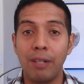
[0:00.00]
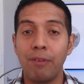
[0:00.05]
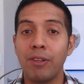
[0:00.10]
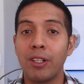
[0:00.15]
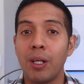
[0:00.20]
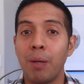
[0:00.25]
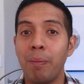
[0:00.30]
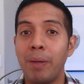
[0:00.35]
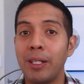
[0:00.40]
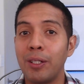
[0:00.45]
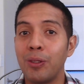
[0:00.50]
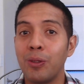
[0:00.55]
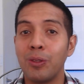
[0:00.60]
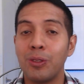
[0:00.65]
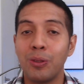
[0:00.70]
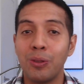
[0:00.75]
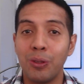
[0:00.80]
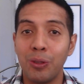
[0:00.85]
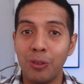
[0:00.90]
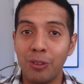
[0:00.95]
recommend you
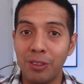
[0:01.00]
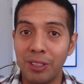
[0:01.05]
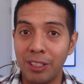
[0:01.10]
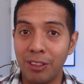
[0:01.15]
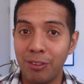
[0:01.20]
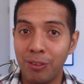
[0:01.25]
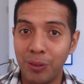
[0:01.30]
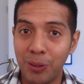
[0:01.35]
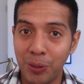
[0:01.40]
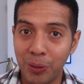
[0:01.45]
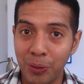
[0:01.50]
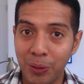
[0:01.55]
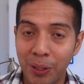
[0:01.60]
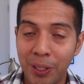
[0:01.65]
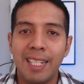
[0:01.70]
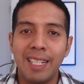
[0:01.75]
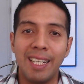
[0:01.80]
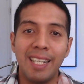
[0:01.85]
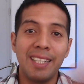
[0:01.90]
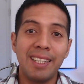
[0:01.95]
to use this tool.
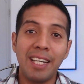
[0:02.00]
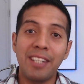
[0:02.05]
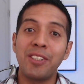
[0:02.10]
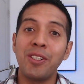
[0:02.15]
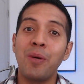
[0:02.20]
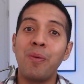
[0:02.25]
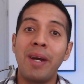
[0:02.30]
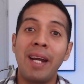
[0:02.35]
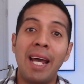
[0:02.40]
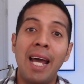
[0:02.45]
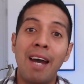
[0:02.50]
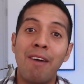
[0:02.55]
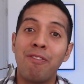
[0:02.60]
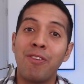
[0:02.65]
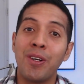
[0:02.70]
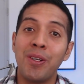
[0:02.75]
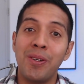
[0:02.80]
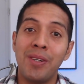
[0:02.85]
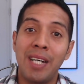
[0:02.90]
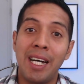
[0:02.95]
And that's all what I have for
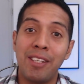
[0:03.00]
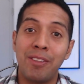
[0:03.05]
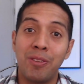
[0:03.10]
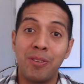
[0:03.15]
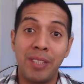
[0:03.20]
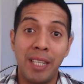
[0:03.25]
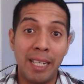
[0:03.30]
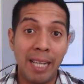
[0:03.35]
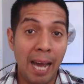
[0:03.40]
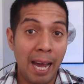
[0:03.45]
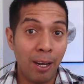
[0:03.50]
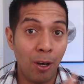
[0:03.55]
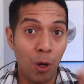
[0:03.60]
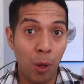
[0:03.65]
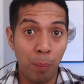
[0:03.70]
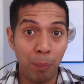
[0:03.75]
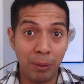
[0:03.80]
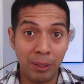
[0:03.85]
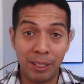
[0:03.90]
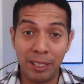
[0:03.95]
you guys today. I
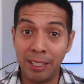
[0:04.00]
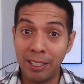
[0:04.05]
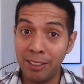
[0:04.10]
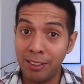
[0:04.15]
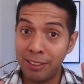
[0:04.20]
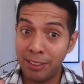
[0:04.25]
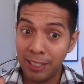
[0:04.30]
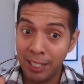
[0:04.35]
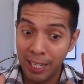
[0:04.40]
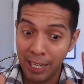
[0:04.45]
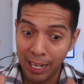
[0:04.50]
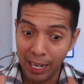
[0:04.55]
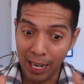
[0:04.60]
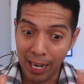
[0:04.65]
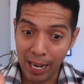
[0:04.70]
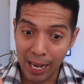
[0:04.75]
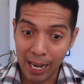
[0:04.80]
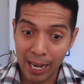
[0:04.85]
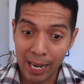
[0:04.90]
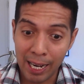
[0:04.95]
hope this
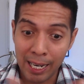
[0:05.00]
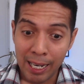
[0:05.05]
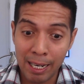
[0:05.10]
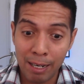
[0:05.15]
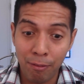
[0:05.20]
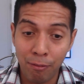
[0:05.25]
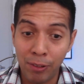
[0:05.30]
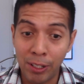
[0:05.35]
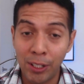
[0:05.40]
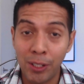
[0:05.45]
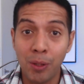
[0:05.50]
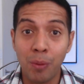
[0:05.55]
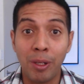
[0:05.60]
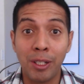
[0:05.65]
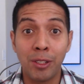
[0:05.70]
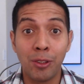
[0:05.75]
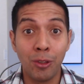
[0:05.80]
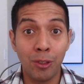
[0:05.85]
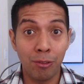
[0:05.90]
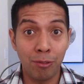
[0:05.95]
uh, video
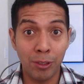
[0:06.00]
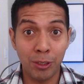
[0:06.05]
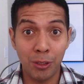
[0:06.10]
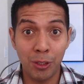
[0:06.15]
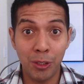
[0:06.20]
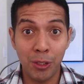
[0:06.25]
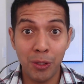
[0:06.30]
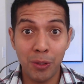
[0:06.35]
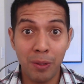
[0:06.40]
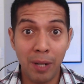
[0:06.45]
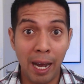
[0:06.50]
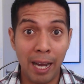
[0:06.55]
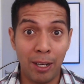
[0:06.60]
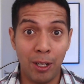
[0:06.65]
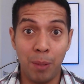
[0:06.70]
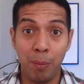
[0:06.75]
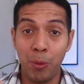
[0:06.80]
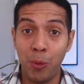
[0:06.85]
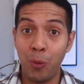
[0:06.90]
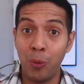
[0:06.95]
was useful to you. I
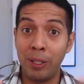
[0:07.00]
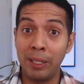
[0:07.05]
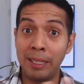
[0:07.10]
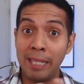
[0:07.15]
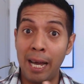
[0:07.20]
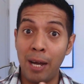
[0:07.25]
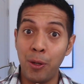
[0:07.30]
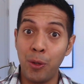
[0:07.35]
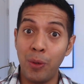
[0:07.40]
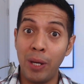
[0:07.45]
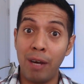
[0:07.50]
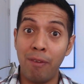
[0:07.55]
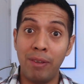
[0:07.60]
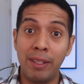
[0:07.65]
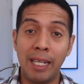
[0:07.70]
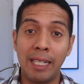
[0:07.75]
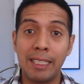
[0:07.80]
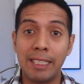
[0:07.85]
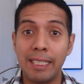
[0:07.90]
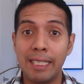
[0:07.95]
hope you now you have an
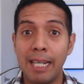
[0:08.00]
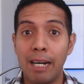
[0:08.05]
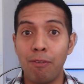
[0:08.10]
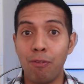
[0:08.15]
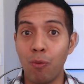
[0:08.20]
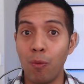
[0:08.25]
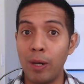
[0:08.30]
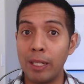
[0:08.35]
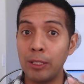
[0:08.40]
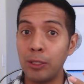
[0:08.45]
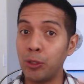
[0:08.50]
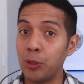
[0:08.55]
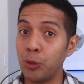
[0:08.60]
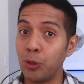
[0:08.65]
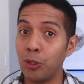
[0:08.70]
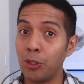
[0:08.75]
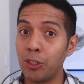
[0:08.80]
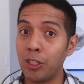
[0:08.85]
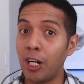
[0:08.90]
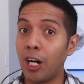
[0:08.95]
idea of what
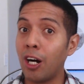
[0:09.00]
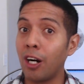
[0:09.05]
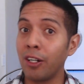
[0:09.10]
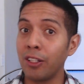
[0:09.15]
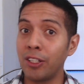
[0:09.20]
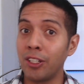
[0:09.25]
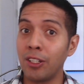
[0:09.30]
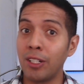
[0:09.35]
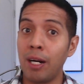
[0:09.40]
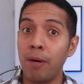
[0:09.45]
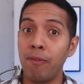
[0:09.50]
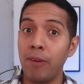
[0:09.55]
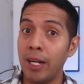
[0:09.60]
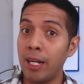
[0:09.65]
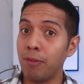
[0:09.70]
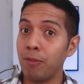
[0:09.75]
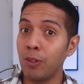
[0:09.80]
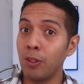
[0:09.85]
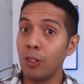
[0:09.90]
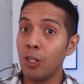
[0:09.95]
tools are there
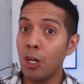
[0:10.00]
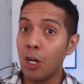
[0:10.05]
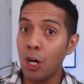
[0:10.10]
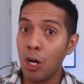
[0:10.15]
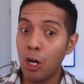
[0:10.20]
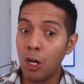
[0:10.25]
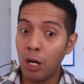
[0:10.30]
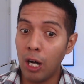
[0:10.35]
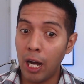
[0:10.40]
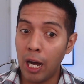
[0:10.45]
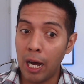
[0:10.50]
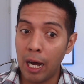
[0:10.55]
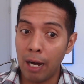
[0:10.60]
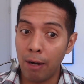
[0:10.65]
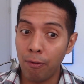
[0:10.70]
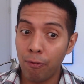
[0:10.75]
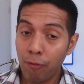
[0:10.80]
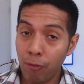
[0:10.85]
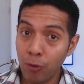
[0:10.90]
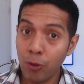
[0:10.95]
available uh,
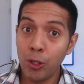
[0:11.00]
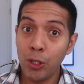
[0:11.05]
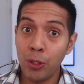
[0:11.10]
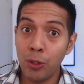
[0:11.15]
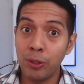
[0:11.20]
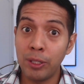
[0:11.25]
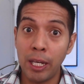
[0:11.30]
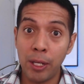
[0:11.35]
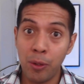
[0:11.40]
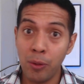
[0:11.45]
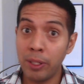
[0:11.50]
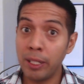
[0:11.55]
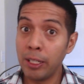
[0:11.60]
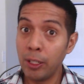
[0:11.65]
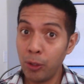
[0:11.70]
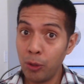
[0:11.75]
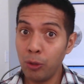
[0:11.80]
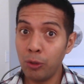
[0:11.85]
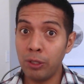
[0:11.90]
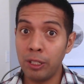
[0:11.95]
for you that you can
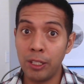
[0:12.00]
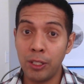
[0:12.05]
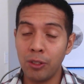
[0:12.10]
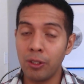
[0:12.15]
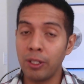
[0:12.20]
use in your